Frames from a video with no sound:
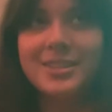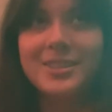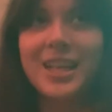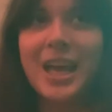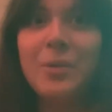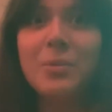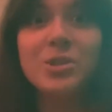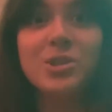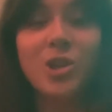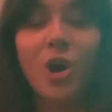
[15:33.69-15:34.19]
I
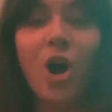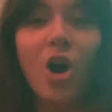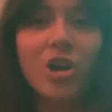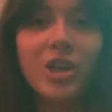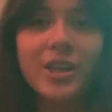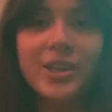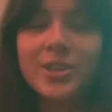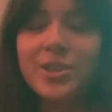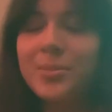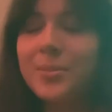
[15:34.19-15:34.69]
was
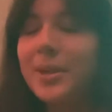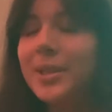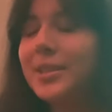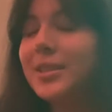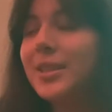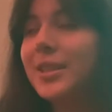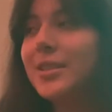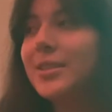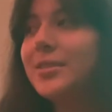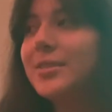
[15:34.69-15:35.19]
talking to
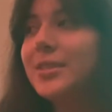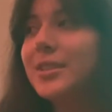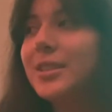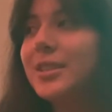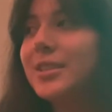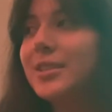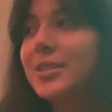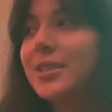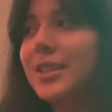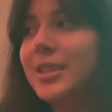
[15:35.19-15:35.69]
myself, you
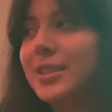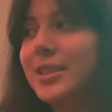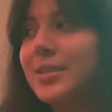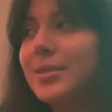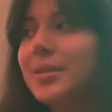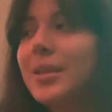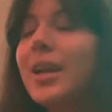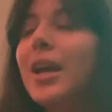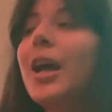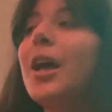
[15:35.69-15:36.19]
know, trying to
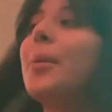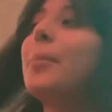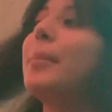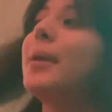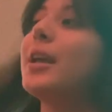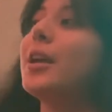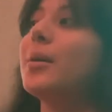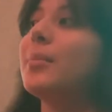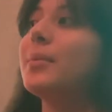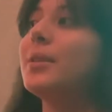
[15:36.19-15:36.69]

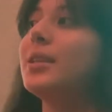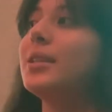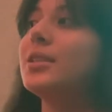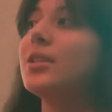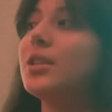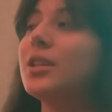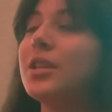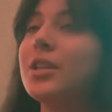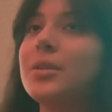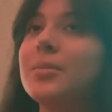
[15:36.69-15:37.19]
make up these
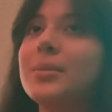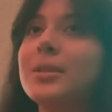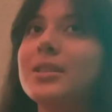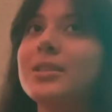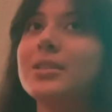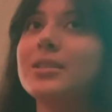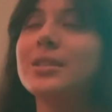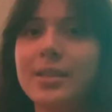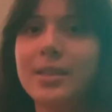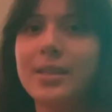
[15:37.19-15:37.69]
arguments.